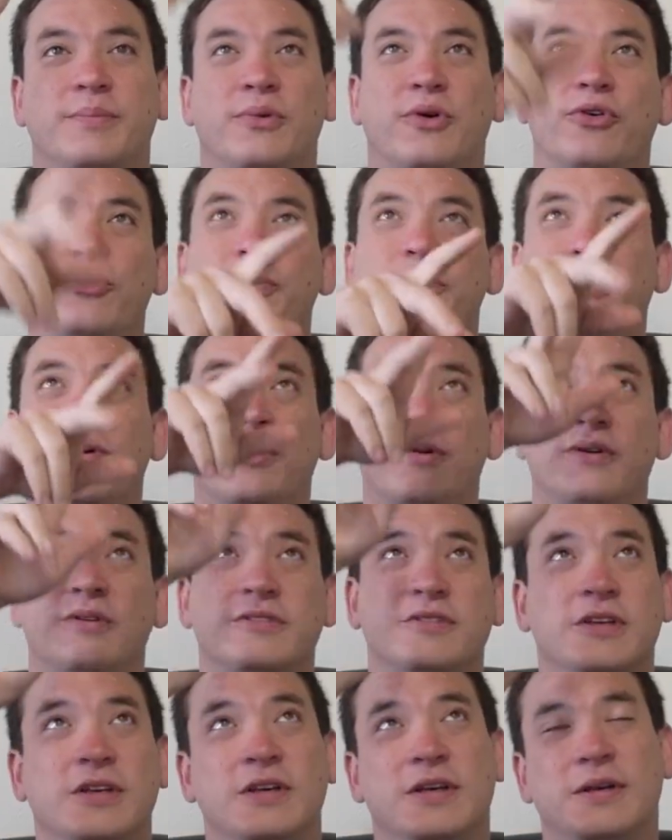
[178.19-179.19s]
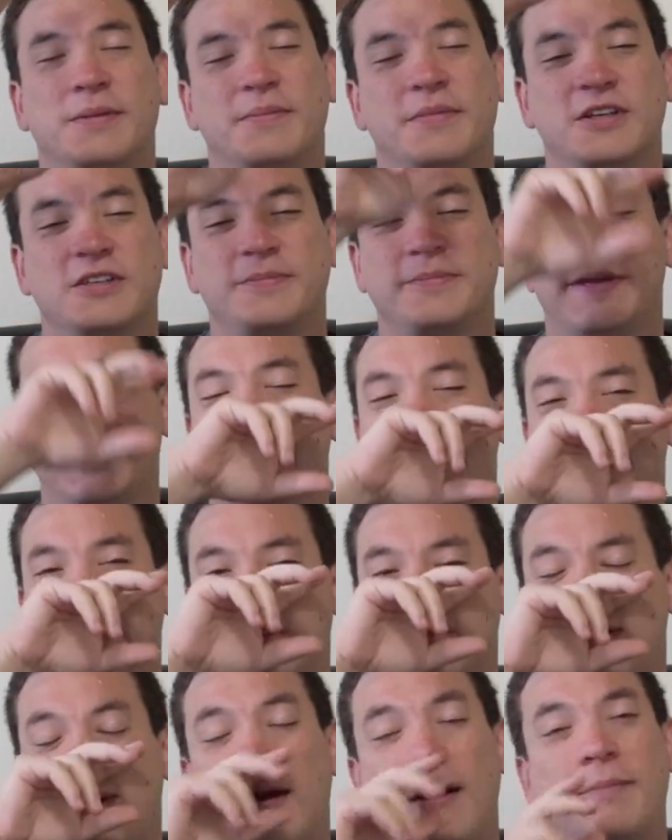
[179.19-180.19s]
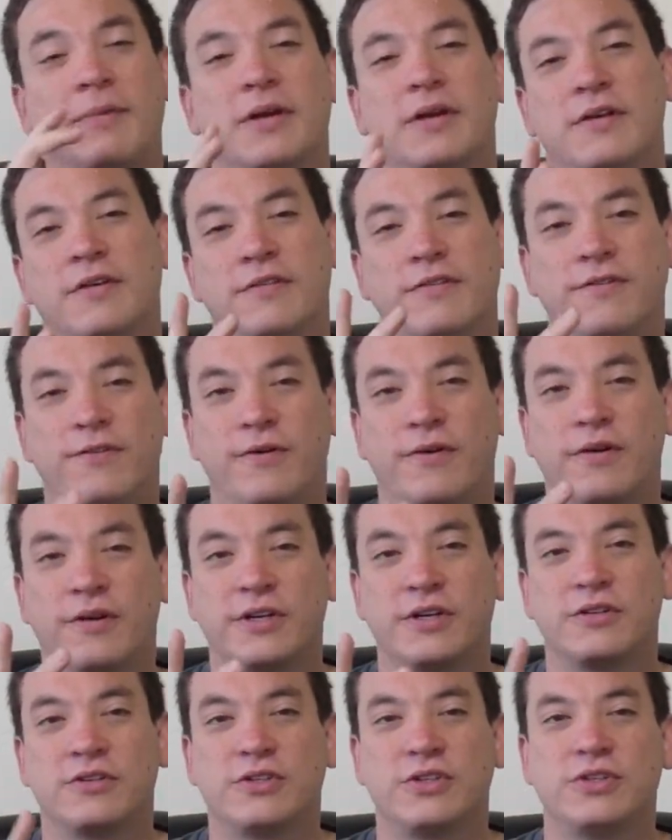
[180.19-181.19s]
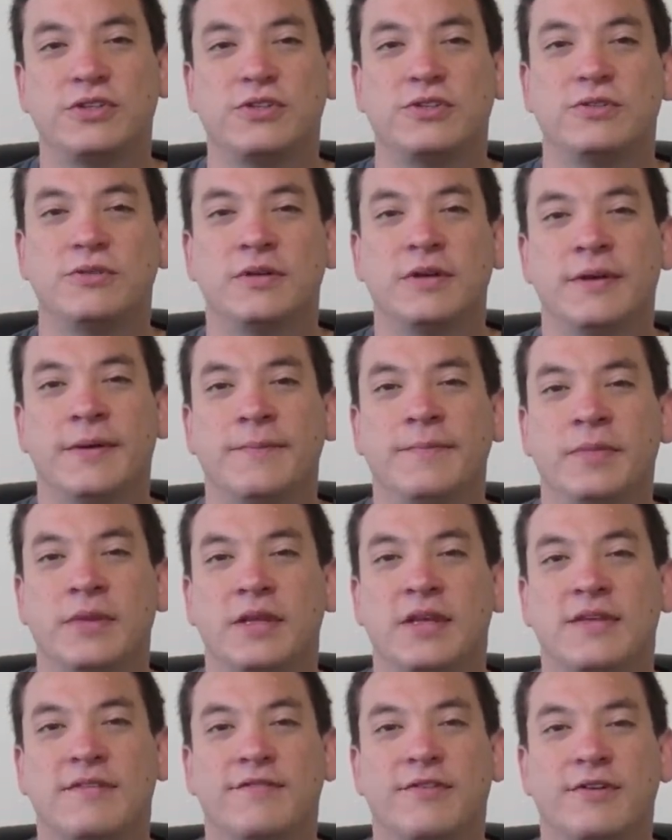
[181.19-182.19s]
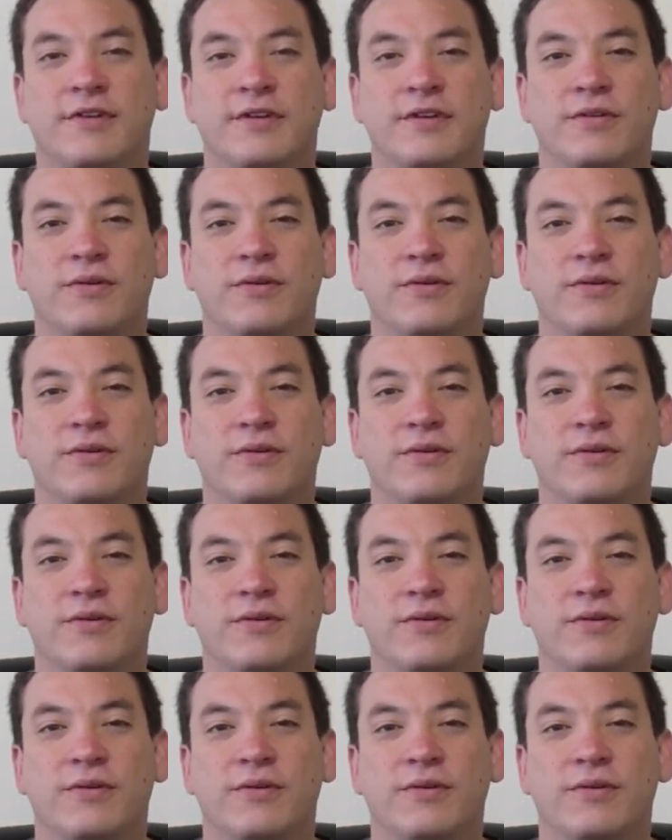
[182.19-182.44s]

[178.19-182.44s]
Both poles must be at the top for your 2 inverted